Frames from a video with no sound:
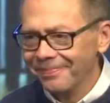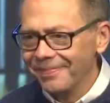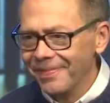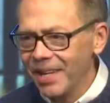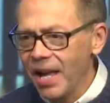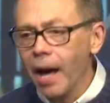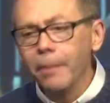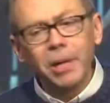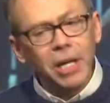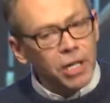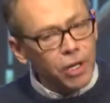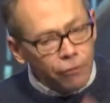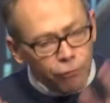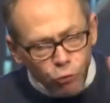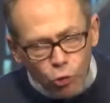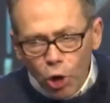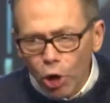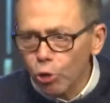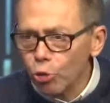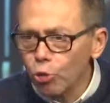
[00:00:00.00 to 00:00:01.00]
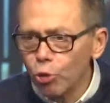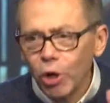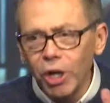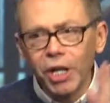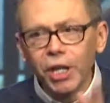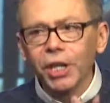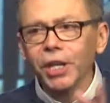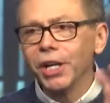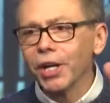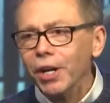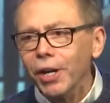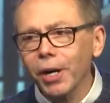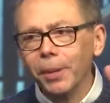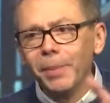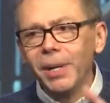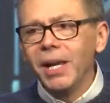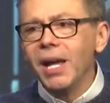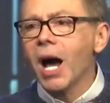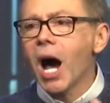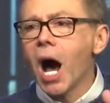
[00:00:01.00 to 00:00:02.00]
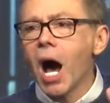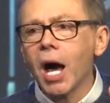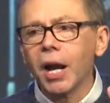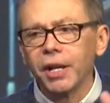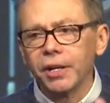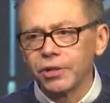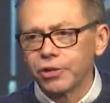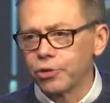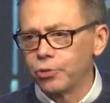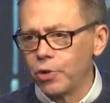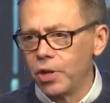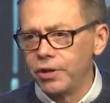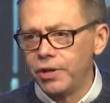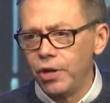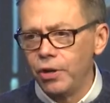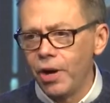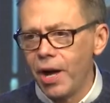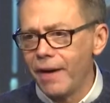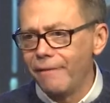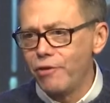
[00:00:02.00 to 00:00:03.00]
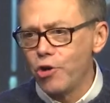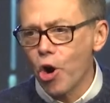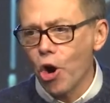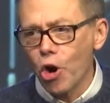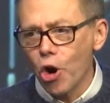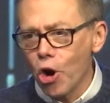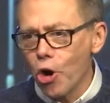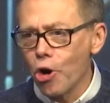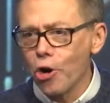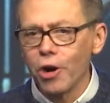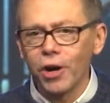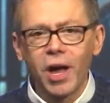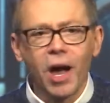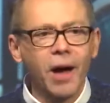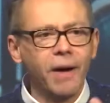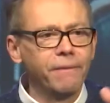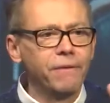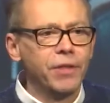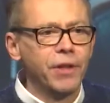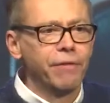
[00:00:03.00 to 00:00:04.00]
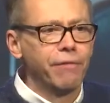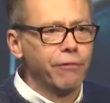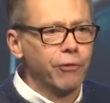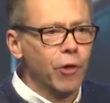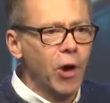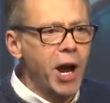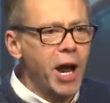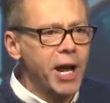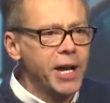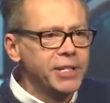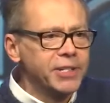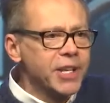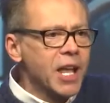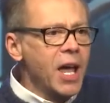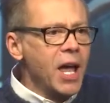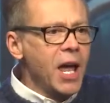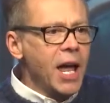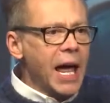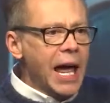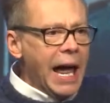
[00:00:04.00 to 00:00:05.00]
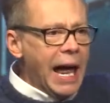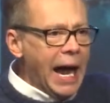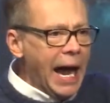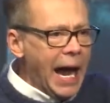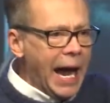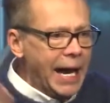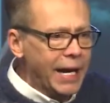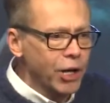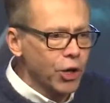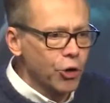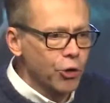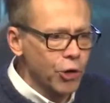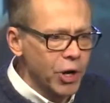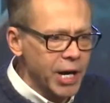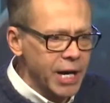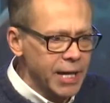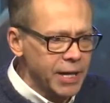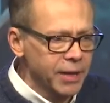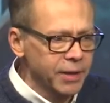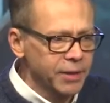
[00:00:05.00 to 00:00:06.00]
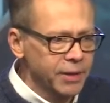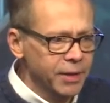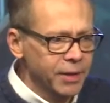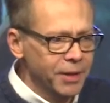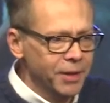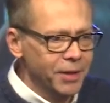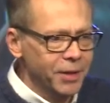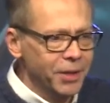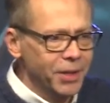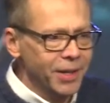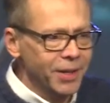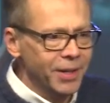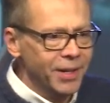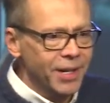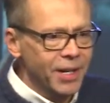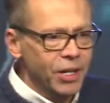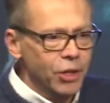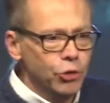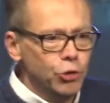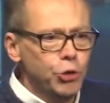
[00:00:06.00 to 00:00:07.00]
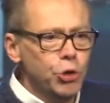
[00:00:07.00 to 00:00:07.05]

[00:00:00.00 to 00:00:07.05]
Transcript: I mean, if we're really going to be honest with you, have you heard of the phrase hangry? Yes, sir.